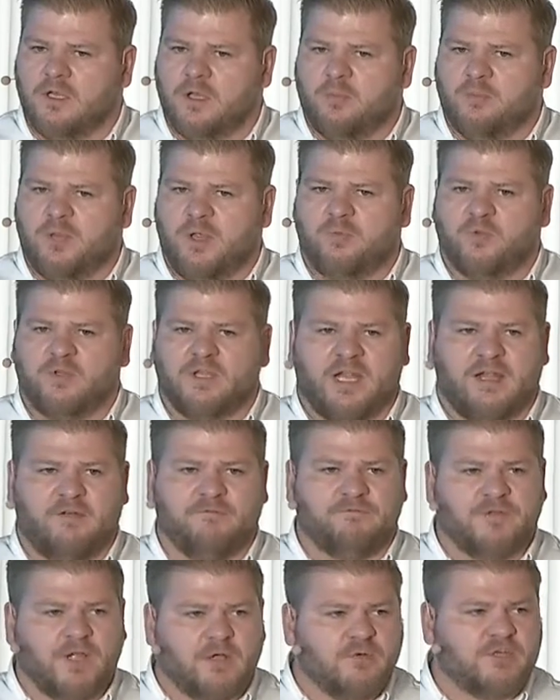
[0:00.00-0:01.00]
People that have
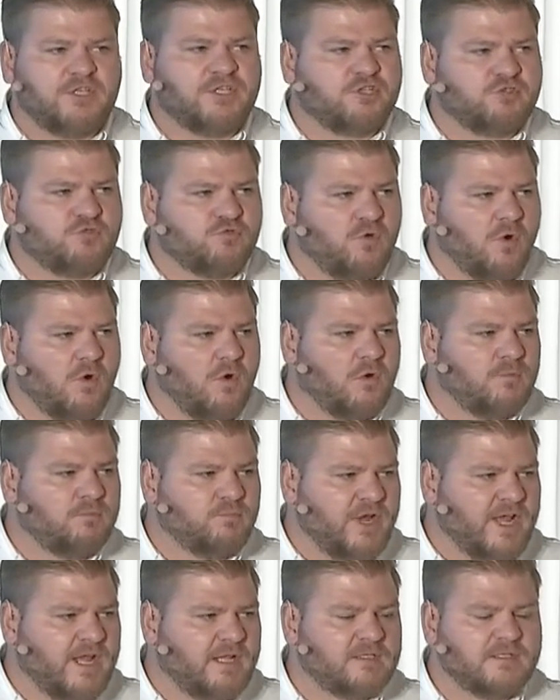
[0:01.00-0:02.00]
very strong
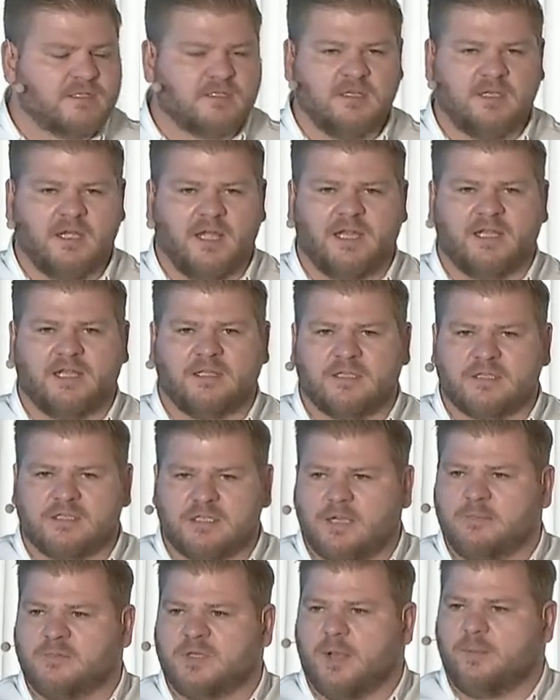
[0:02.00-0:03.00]
brands and at the
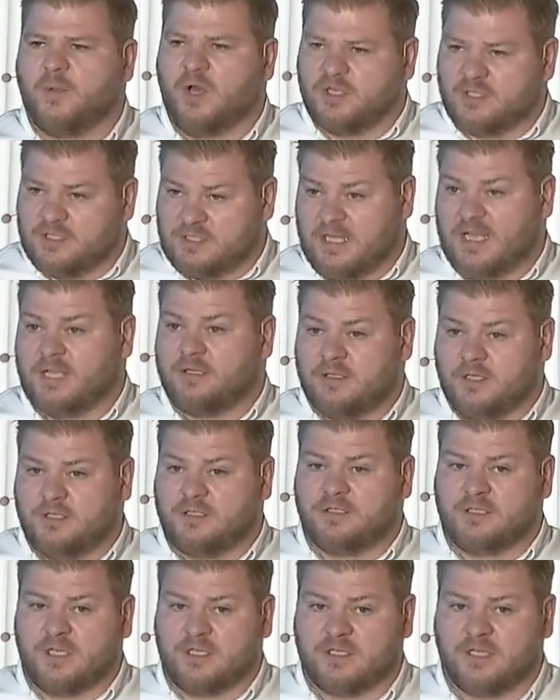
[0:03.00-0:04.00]
same time understand
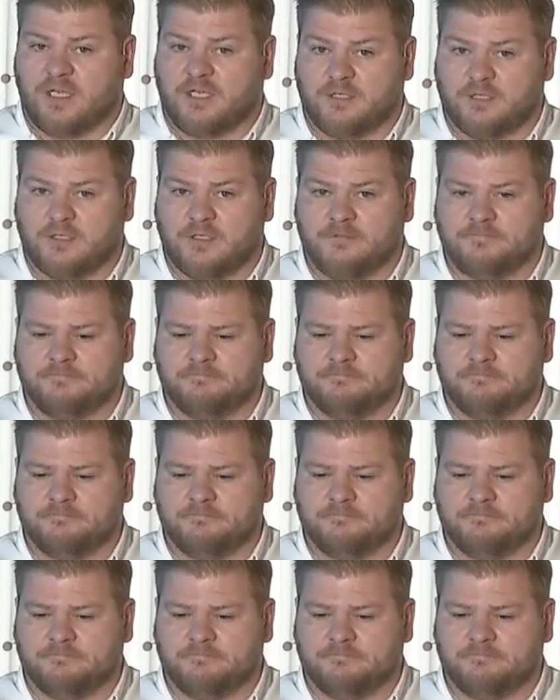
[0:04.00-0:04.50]
digitization.